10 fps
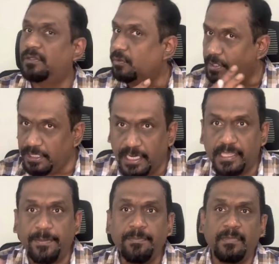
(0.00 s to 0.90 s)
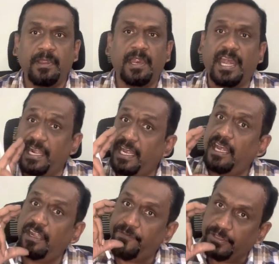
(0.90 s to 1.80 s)
clear them, and
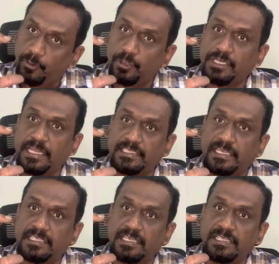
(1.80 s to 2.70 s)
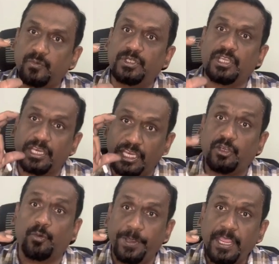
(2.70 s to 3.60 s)
identify those transactions which are yet
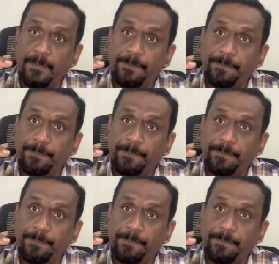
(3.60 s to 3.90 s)
to be,